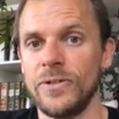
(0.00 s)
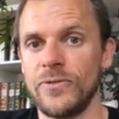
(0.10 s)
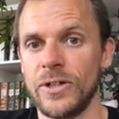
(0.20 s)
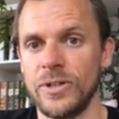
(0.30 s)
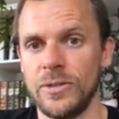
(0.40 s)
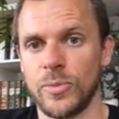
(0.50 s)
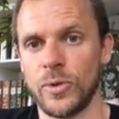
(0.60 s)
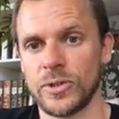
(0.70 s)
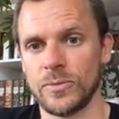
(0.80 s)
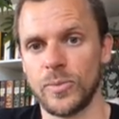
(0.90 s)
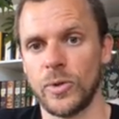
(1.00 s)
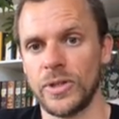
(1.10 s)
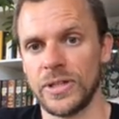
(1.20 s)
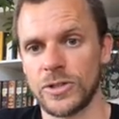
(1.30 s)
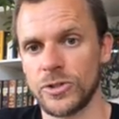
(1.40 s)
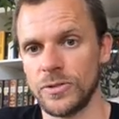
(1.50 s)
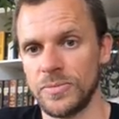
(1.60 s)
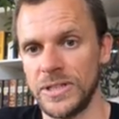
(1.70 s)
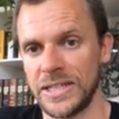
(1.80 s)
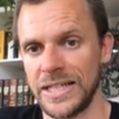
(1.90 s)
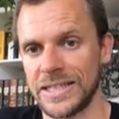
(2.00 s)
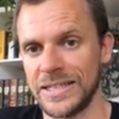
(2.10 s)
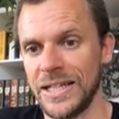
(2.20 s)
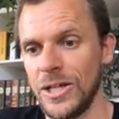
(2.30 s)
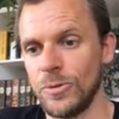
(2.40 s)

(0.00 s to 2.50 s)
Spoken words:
very important point that shouldn't be neglected,